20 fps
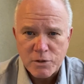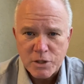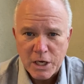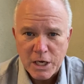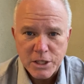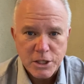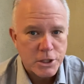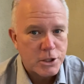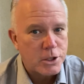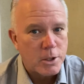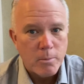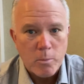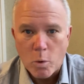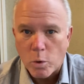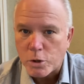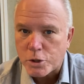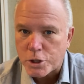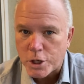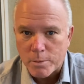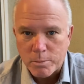Jesus, the
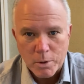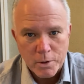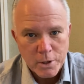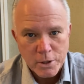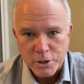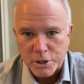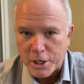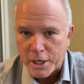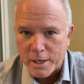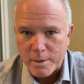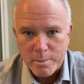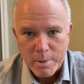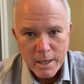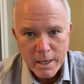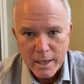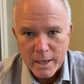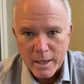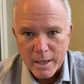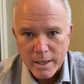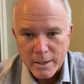more trouble there's going to be.